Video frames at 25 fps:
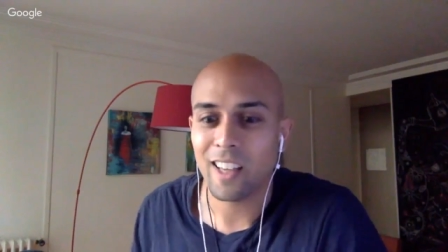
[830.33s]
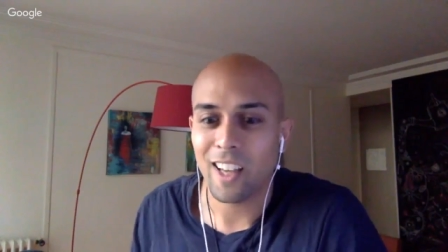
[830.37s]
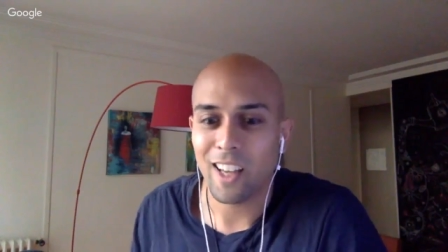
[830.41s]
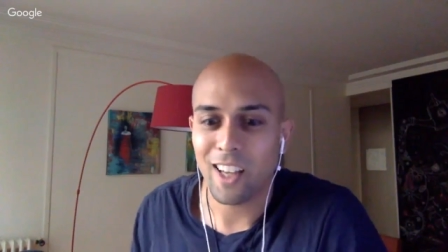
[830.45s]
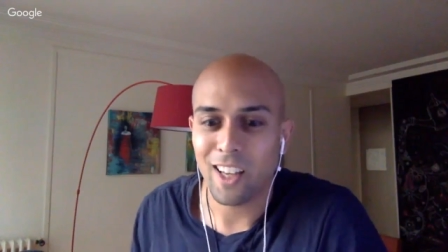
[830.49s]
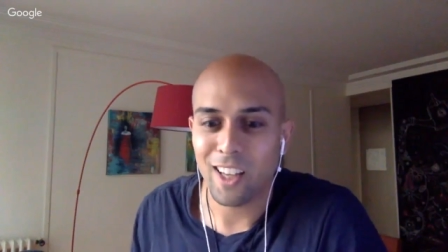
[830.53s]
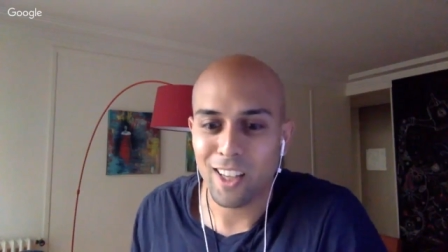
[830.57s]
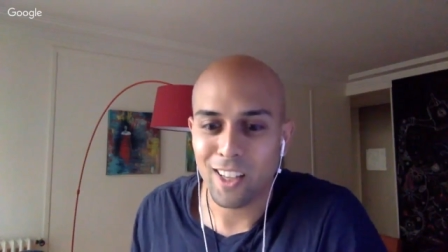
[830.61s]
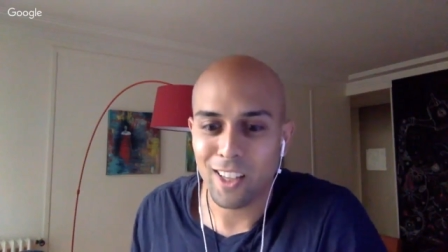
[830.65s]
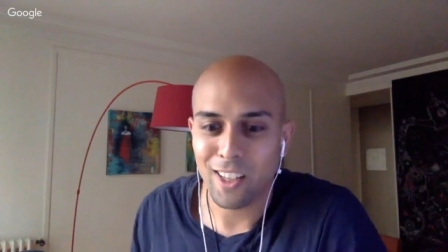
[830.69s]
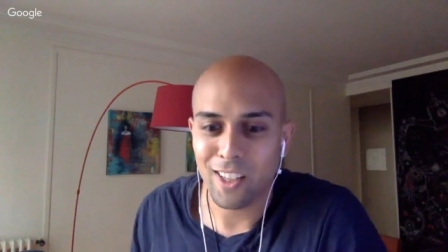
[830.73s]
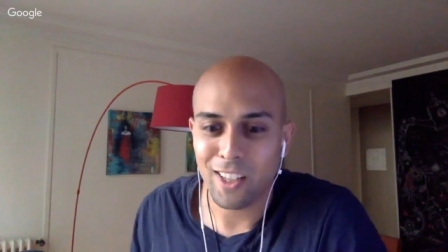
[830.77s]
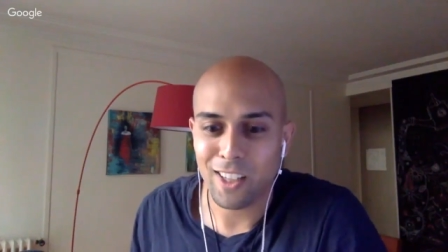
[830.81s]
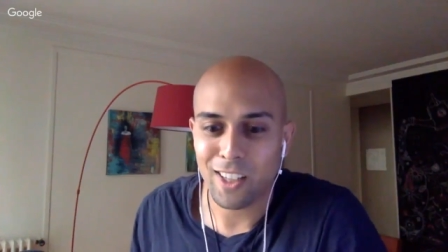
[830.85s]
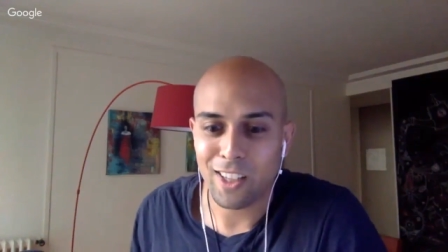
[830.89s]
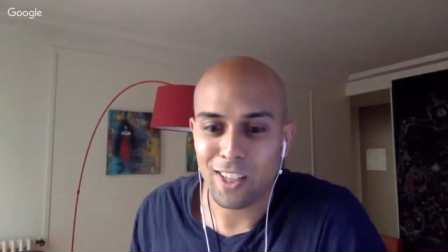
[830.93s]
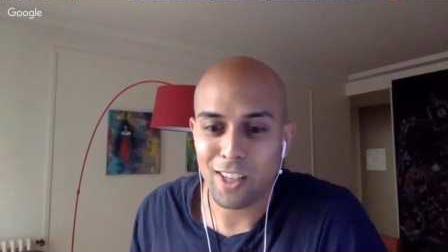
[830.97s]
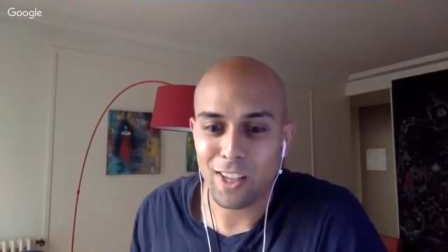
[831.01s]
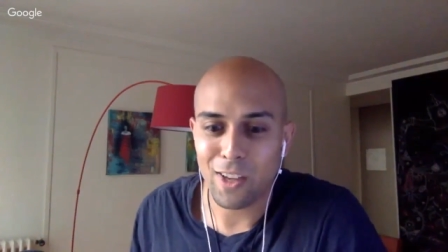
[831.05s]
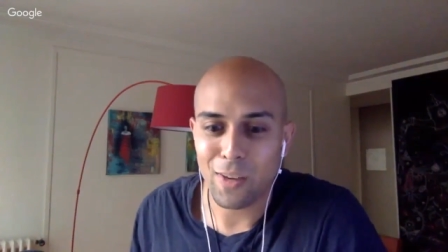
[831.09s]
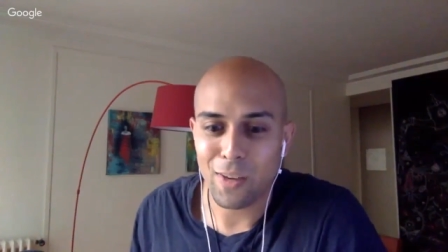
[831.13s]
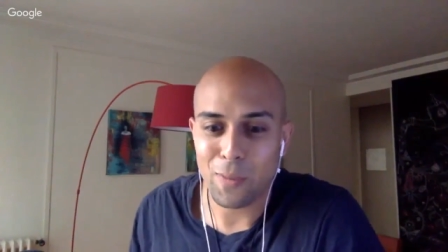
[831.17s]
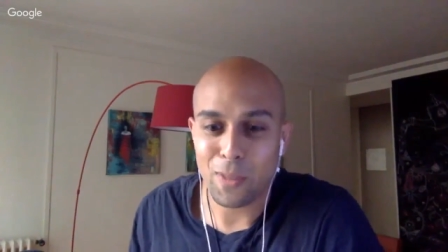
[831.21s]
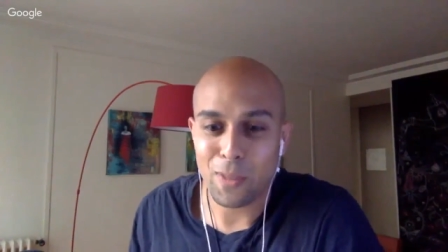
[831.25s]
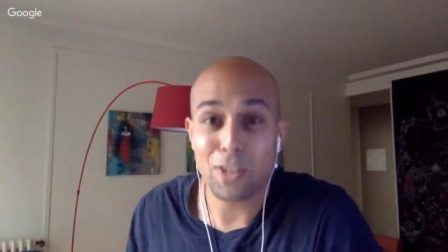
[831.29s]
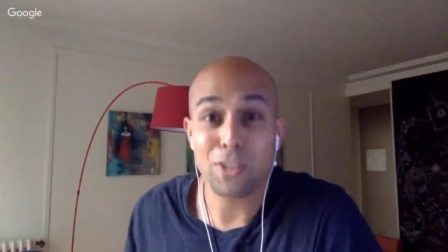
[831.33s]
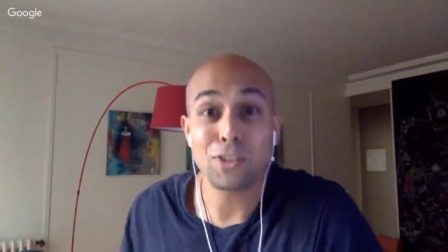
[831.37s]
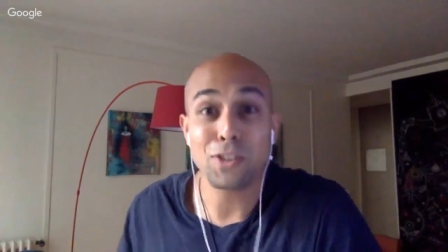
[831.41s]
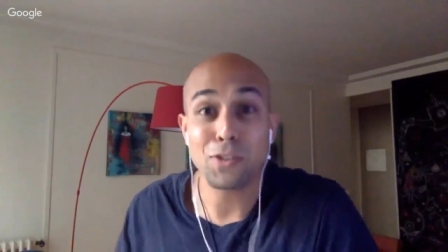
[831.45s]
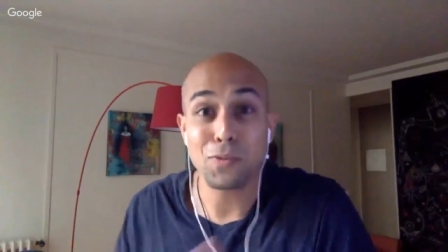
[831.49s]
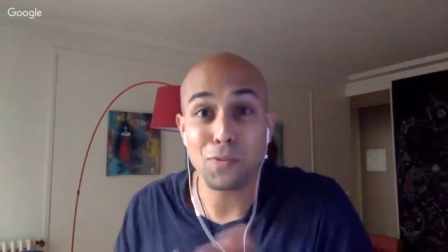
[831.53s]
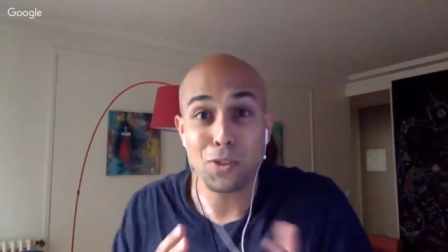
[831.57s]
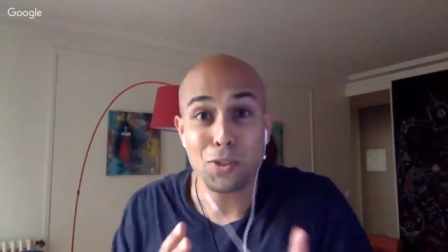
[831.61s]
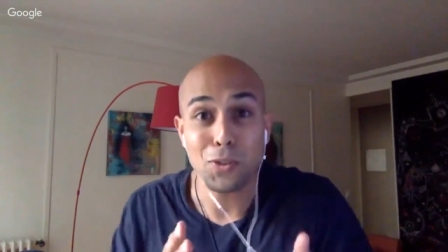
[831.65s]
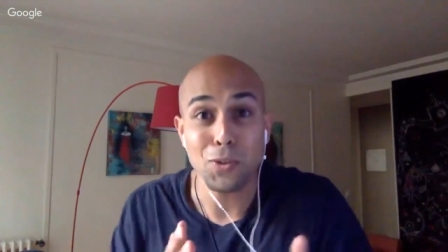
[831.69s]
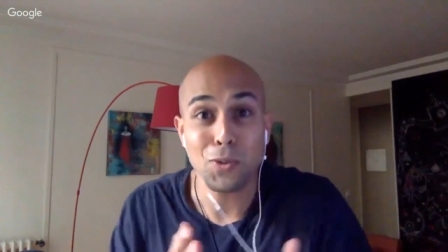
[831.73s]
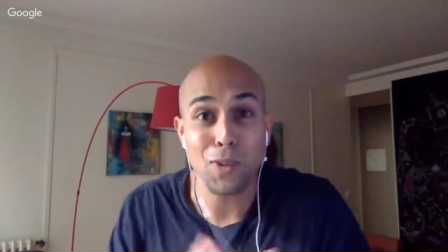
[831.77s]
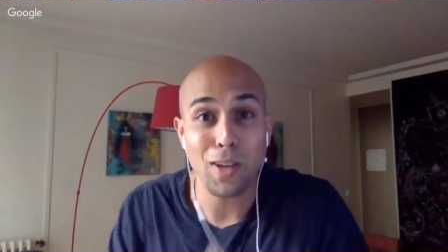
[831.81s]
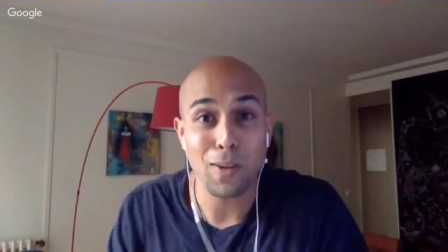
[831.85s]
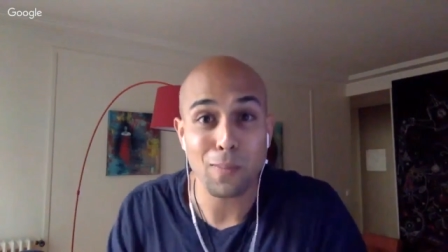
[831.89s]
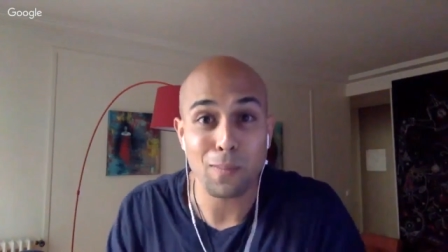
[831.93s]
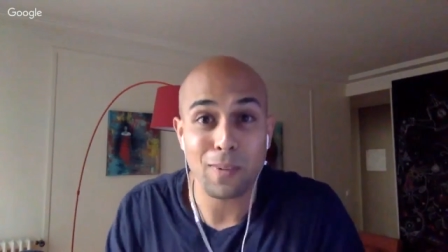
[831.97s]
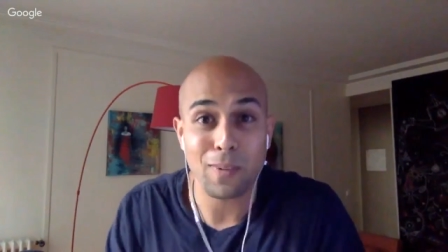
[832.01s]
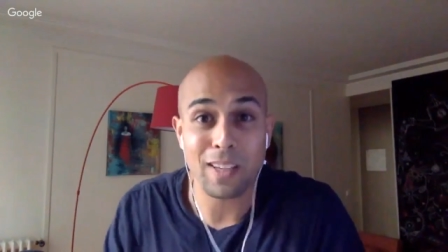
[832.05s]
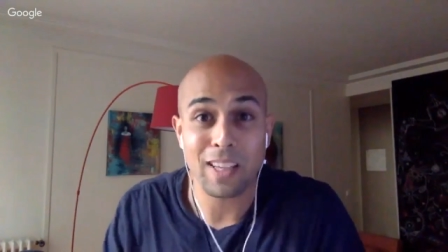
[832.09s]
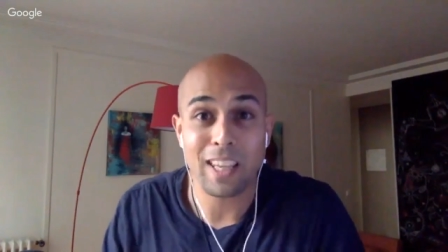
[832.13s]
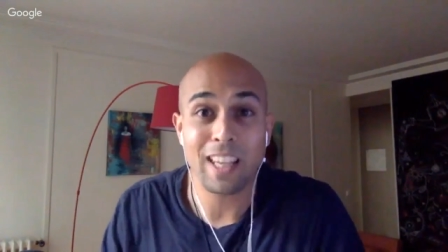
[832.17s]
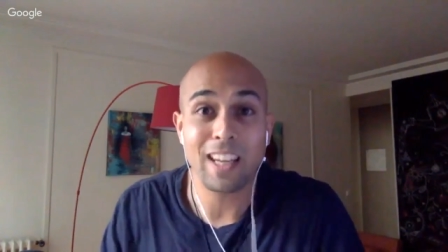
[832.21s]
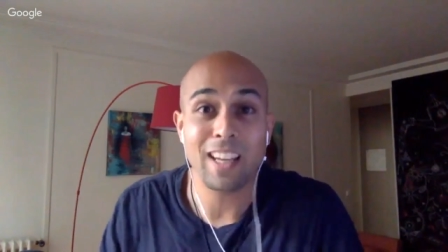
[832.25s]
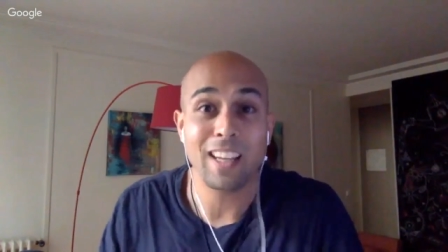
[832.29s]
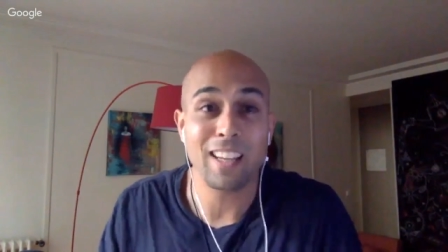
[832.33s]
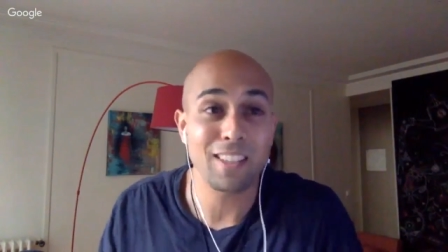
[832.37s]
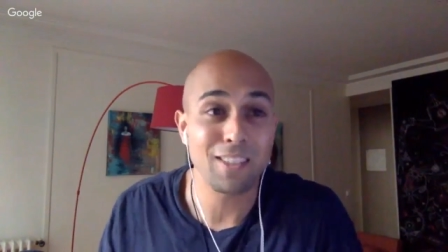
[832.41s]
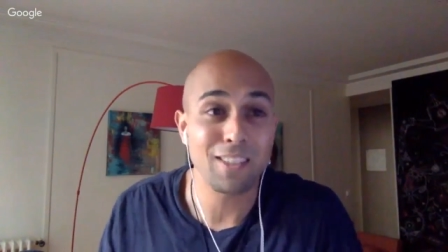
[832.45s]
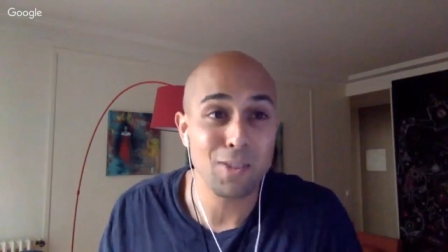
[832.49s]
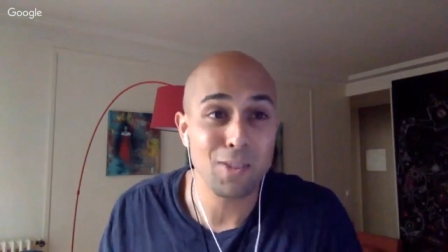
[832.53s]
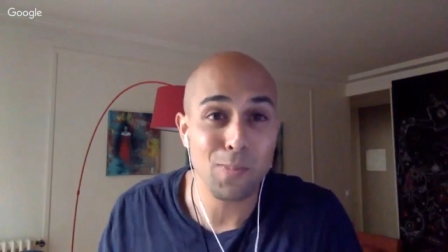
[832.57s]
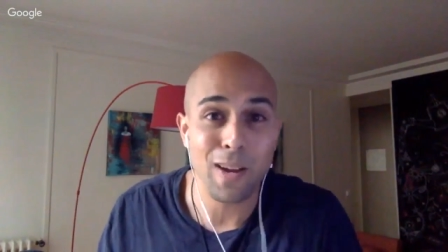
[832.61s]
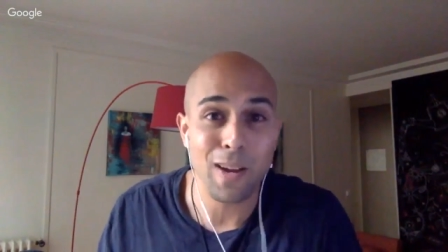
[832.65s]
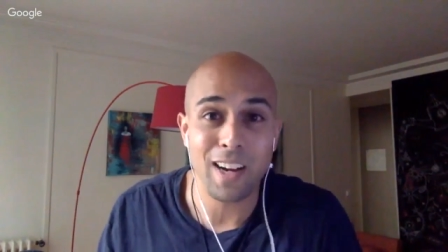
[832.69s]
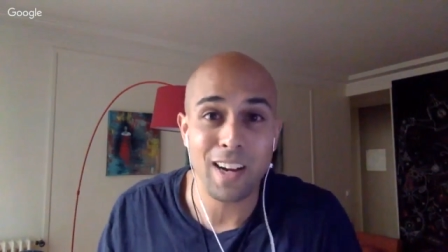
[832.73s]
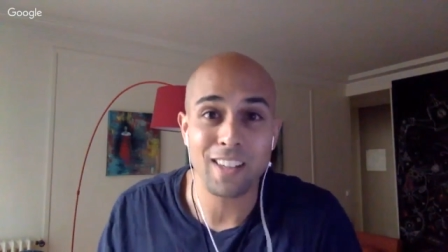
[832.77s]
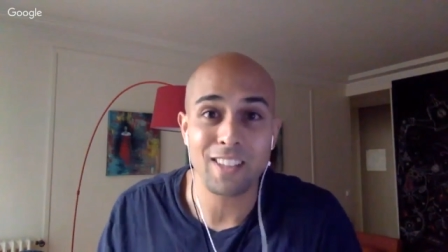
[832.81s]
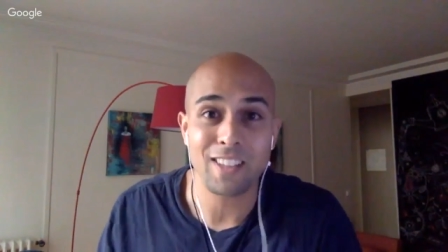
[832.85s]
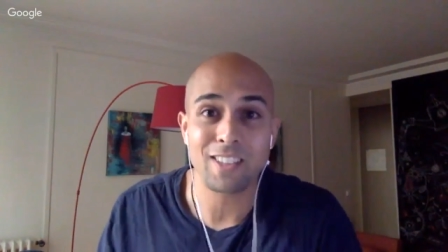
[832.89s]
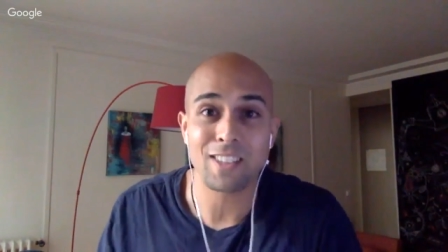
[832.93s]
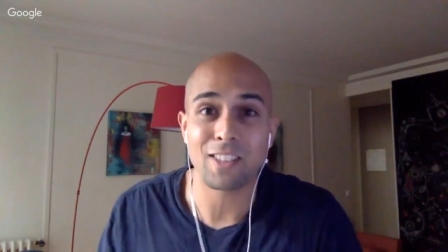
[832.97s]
Uh, because of you, I'm getting inspired